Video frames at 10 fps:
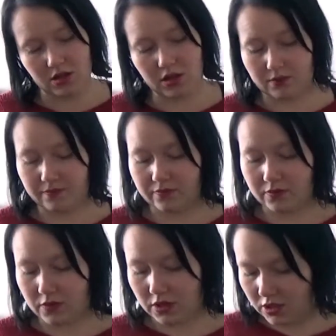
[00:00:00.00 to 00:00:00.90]
yeah,
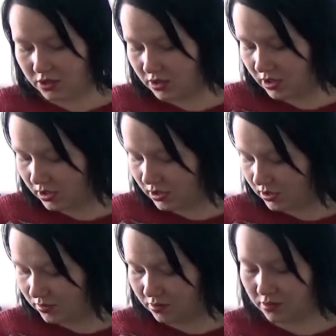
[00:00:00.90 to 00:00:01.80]
it's
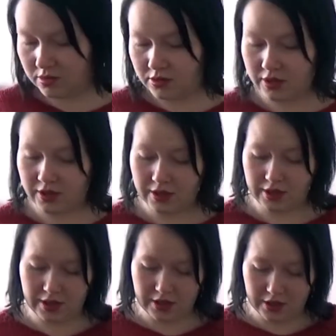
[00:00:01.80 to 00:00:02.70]
nice.
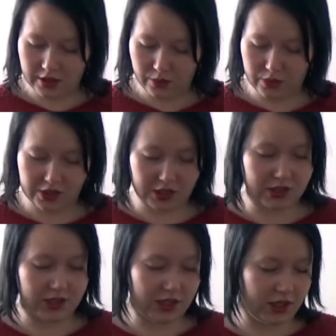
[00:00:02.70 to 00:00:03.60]
We shall
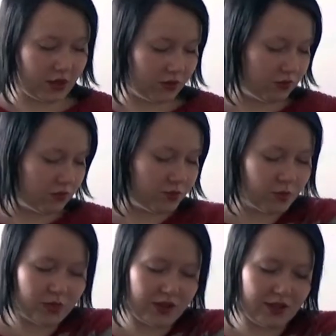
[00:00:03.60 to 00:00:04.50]
see how.
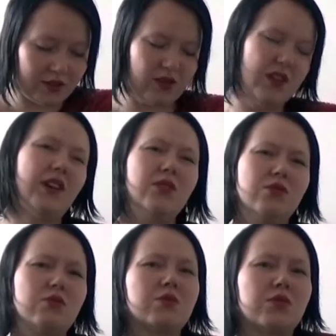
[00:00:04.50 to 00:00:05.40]
I
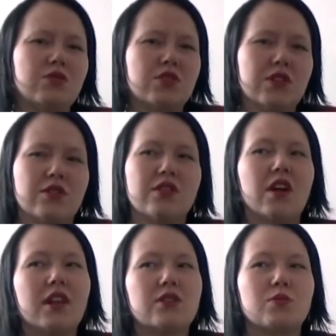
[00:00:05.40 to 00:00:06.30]
don't consider
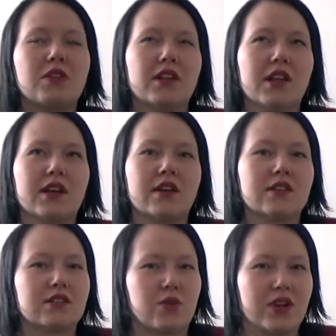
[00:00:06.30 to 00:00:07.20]
Nalle to be like a
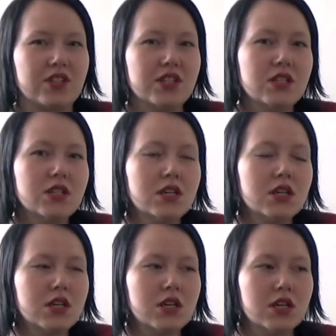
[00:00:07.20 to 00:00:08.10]
scratchy
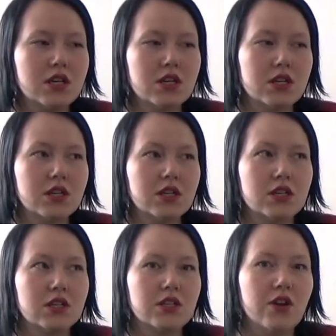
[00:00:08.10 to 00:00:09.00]

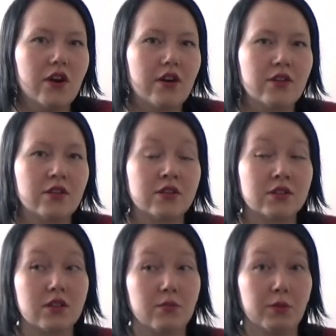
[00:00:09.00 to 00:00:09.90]
yarn.
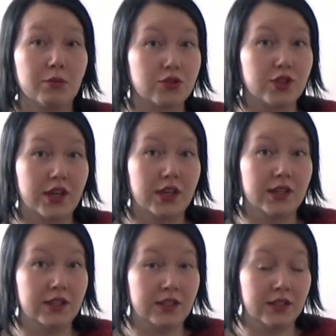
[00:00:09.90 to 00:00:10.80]
Some people say
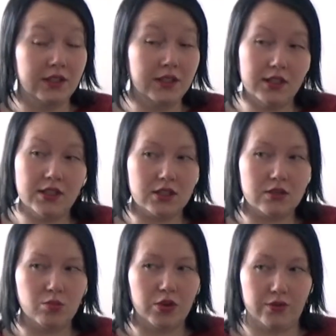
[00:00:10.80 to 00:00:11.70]
it is,
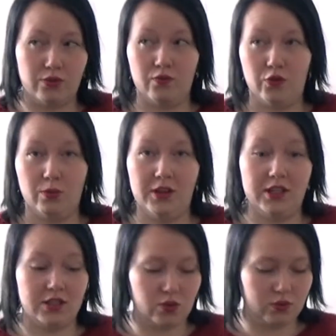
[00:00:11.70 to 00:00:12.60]
but for
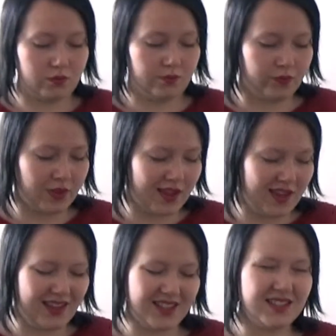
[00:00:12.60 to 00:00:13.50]
me
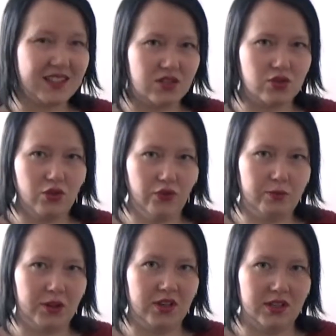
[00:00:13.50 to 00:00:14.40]
it's not soft,
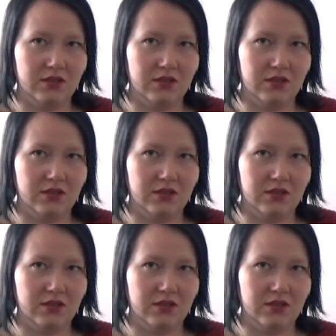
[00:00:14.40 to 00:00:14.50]
but